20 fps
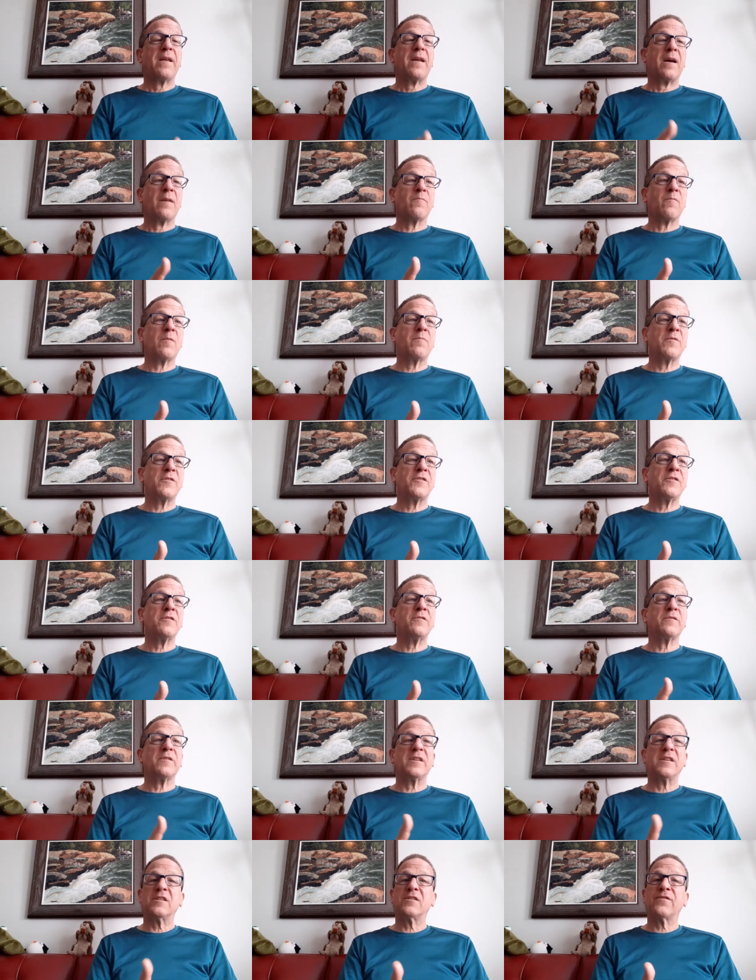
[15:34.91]
And when we do,
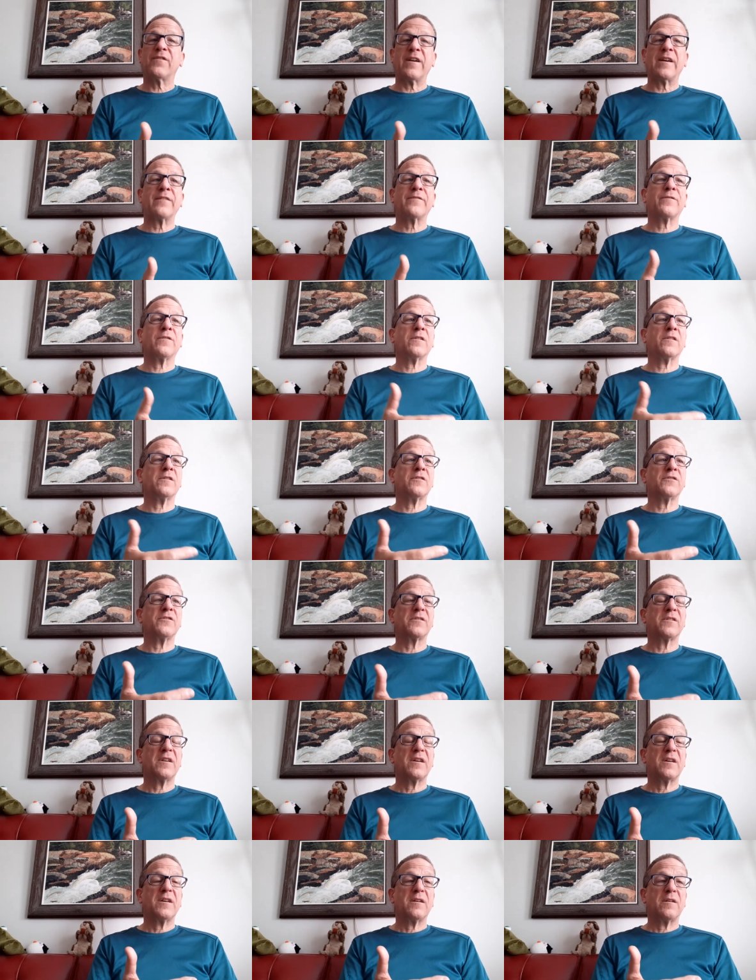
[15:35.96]
He's faithful and
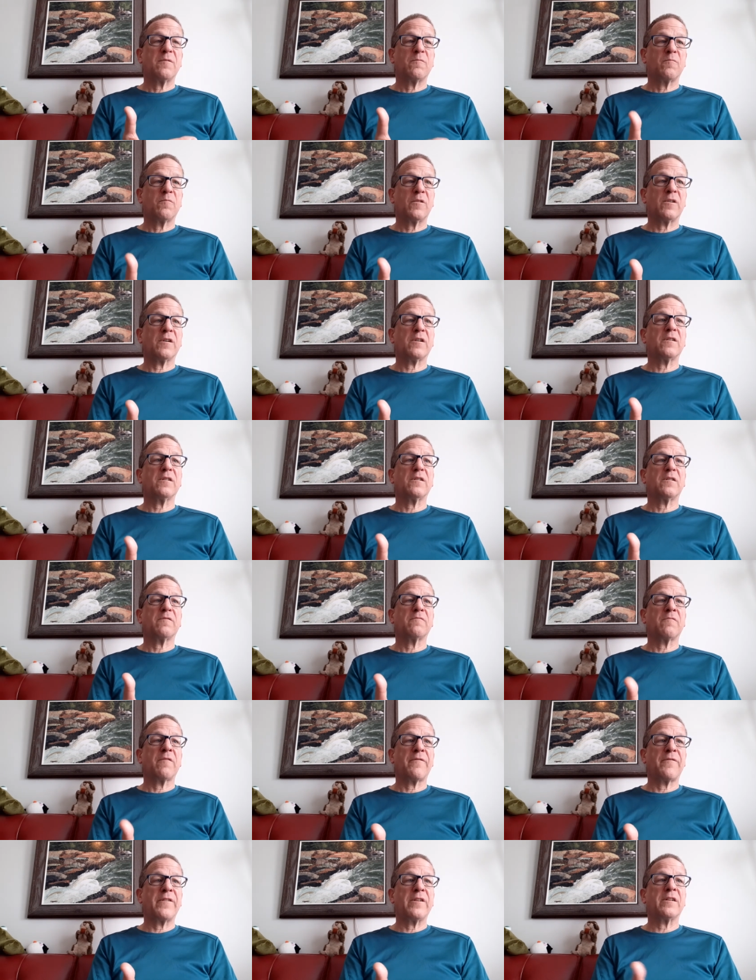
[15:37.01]
will
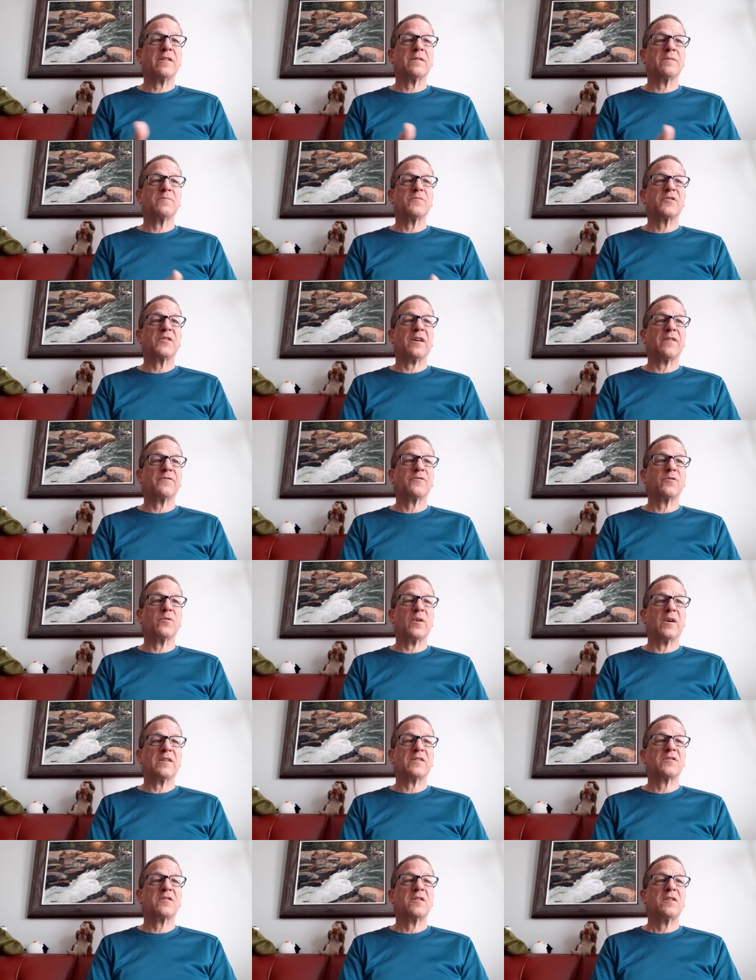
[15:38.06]
reveal Himself to
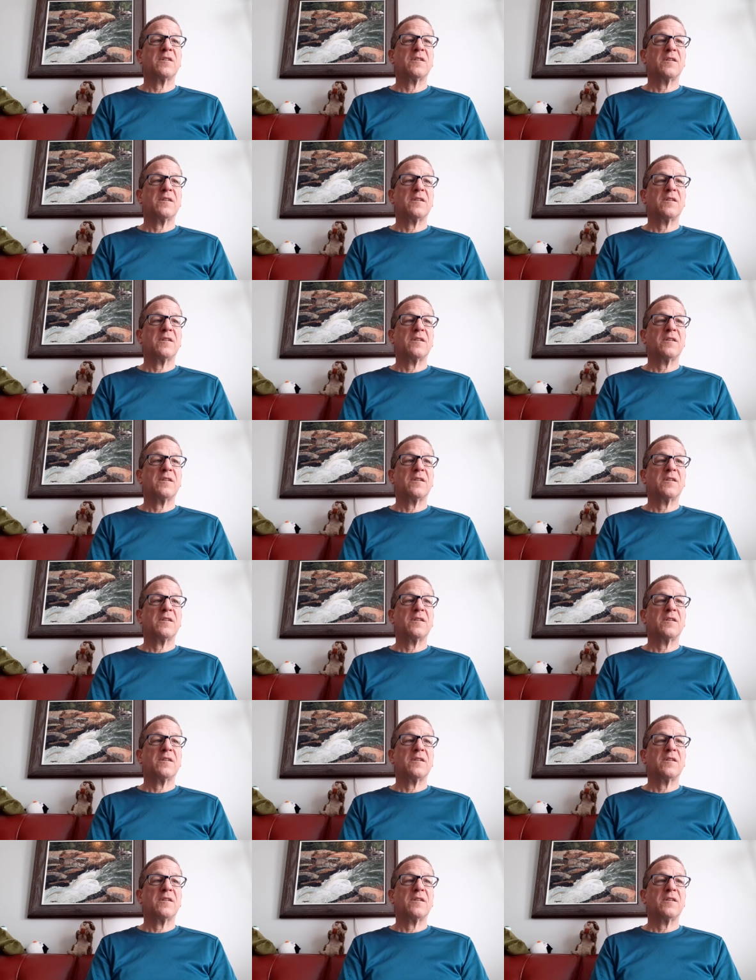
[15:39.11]
us